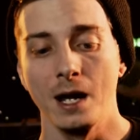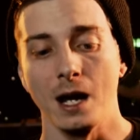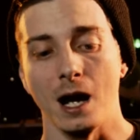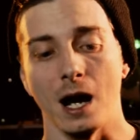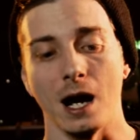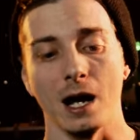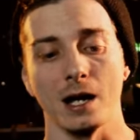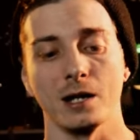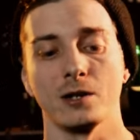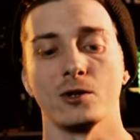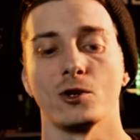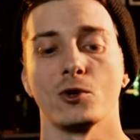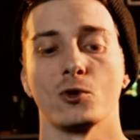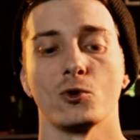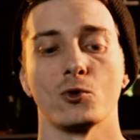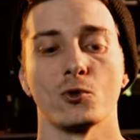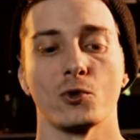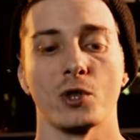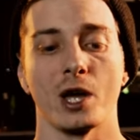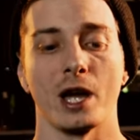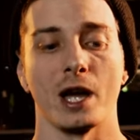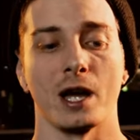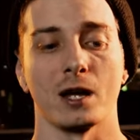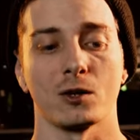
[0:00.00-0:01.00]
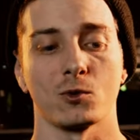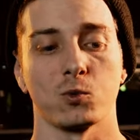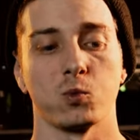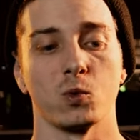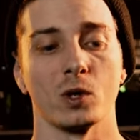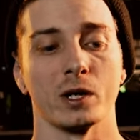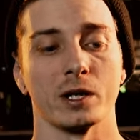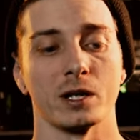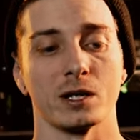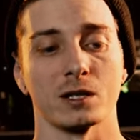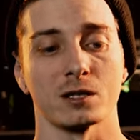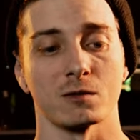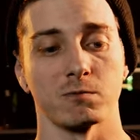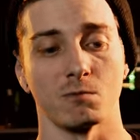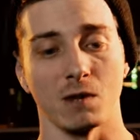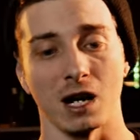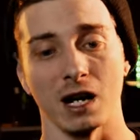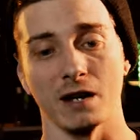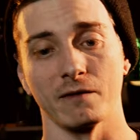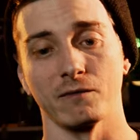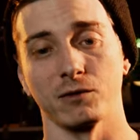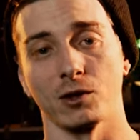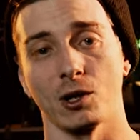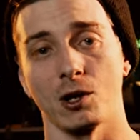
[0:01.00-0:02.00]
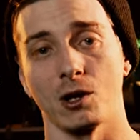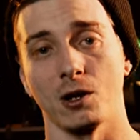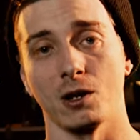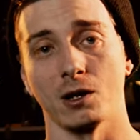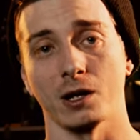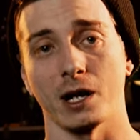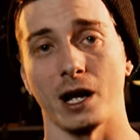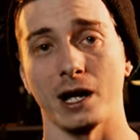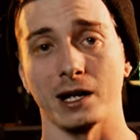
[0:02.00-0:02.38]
I know that when it's my vlog,